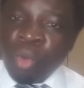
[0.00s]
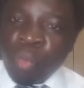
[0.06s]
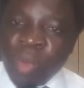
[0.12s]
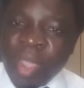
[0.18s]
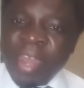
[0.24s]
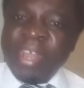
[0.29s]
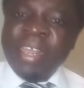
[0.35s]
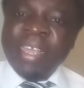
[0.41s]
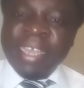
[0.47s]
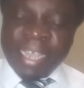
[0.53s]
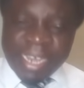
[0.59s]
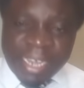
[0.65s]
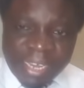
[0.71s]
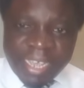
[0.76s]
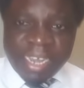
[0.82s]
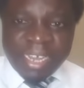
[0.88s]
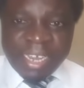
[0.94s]
when he
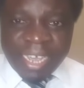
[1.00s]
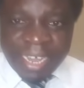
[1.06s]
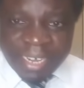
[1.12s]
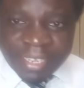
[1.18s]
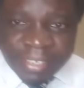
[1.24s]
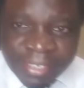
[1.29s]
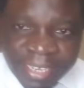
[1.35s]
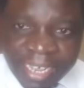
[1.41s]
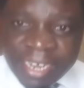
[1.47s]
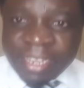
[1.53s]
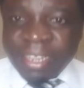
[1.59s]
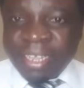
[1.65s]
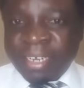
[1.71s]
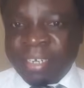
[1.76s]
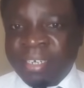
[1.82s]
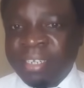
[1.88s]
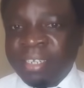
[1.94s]
clearly understands
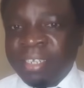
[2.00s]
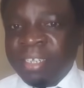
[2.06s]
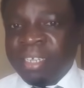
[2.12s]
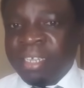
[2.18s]
that